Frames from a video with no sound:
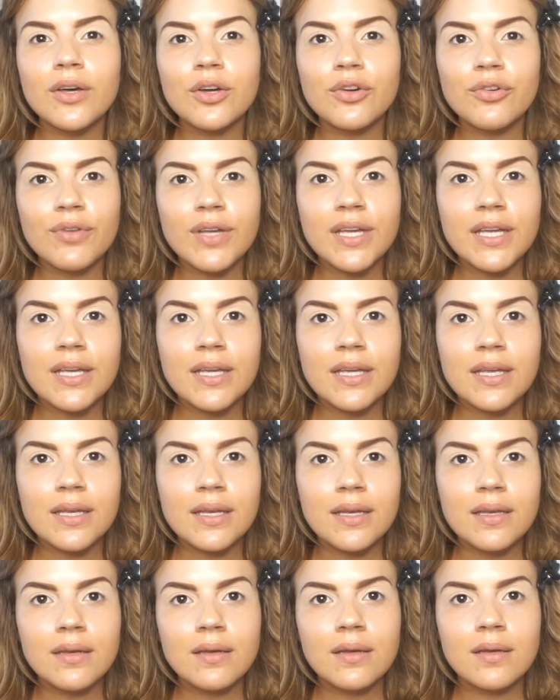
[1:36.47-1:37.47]
a
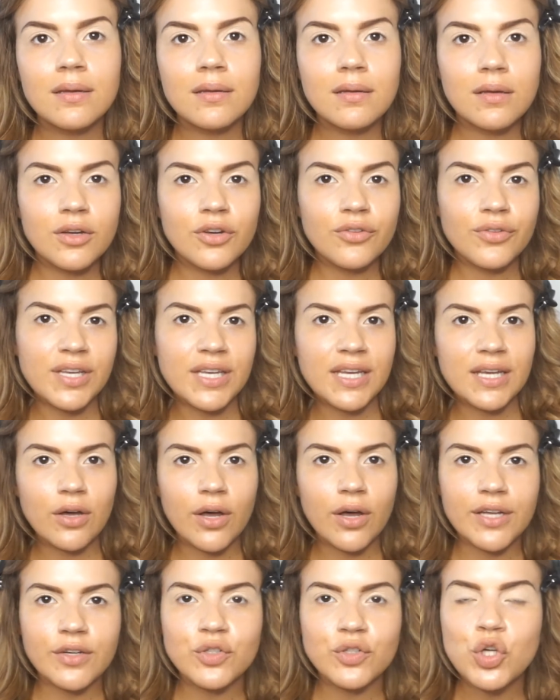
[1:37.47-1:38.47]
greeny
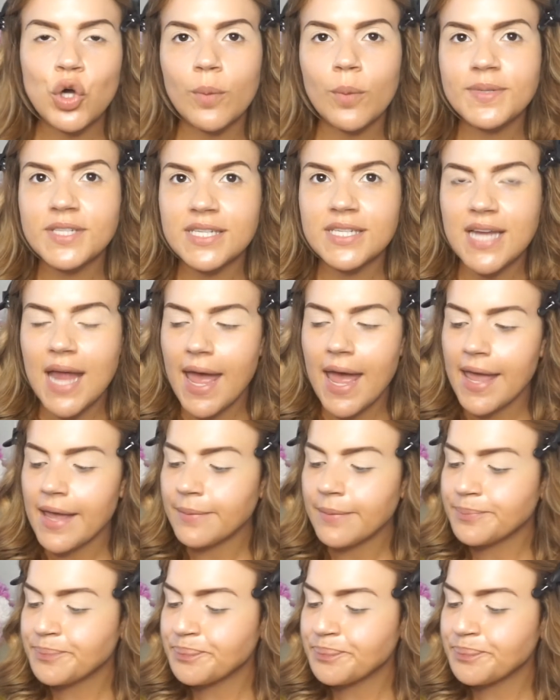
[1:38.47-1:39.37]
kind of top today,